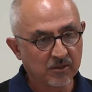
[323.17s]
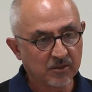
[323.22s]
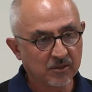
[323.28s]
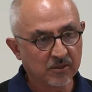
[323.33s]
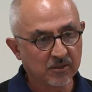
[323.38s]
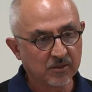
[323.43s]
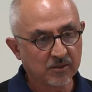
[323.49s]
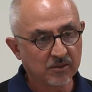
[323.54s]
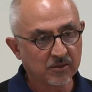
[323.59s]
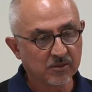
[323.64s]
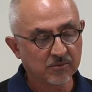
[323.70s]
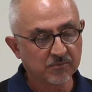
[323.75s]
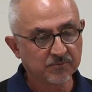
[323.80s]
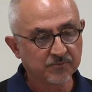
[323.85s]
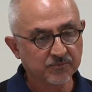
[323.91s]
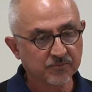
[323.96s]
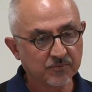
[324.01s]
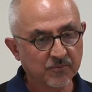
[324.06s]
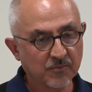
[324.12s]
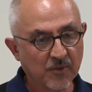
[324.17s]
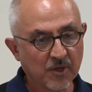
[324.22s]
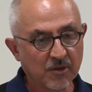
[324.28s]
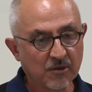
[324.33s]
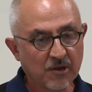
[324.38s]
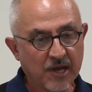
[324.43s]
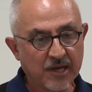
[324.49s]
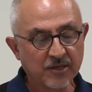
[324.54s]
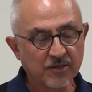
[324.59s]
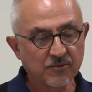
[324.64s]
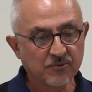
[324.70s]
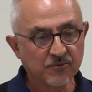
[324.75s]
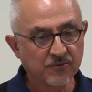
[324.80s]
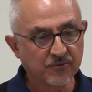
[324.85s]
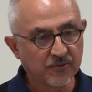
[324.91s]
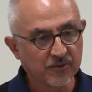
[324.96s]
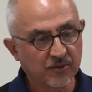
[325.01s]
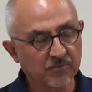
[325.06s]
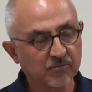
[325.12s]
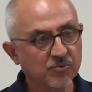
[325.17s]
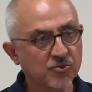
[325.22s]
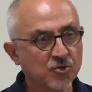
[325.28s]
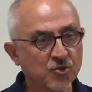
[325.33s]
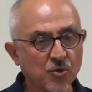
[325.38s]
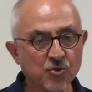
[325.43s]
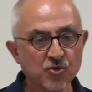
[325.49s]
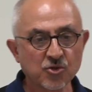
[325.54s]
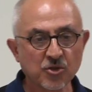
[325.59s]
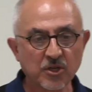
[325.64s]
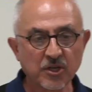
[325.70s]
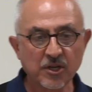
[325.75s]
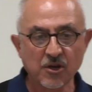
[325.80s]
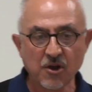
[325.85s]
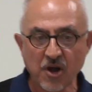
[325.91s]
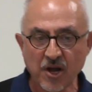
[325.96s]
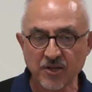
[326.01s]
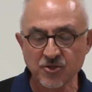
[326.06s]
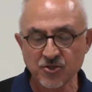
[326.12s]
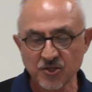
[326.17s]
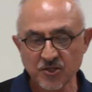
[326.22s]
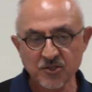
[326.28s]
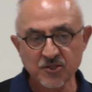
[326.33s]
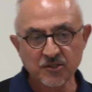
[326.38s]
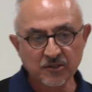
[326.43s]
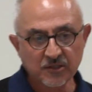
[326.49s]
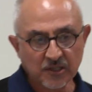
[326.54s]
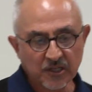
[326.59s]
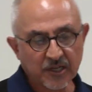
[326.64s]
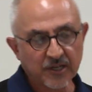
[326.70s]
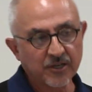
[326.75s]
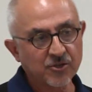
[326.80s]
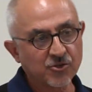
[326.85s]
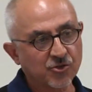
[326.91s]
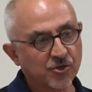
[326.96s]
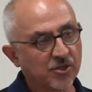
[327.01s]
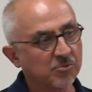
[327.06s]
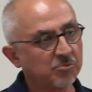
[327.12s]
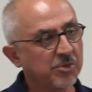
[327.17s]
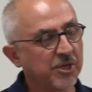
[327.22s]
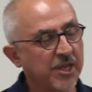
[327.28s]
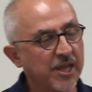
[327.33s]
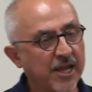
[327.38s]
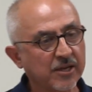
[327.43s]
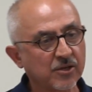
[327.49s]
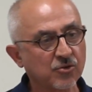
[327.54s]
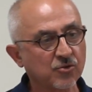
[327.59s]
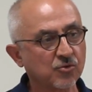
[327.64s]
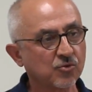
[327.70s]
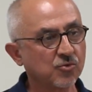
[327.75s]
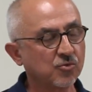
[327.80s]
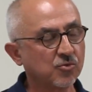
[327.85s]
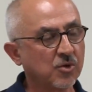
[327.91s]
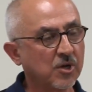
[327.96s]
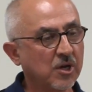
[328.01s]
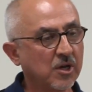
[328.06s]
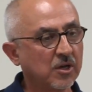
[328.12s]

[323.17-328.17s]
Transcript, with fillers: um, kind of uh, socially conscious clergy began to